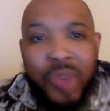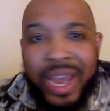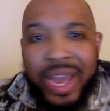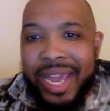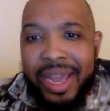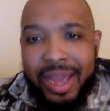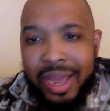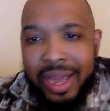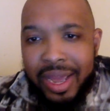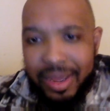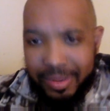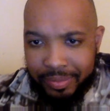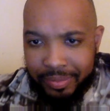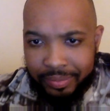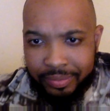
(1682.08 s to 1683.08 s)
way.
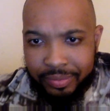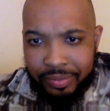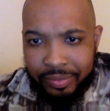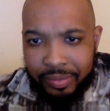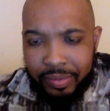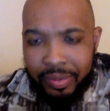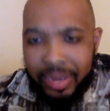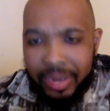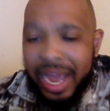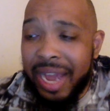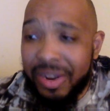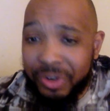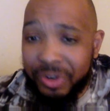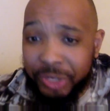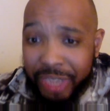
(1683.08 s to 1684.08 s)
I
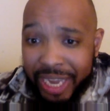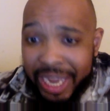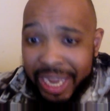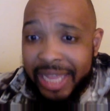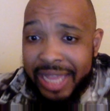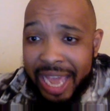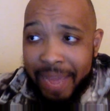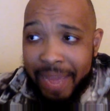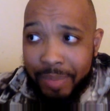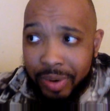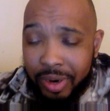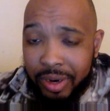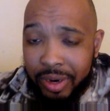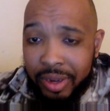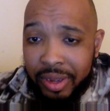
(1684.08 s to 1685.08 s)
understand that
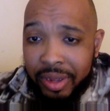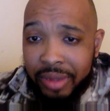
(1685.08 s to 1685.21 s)
part.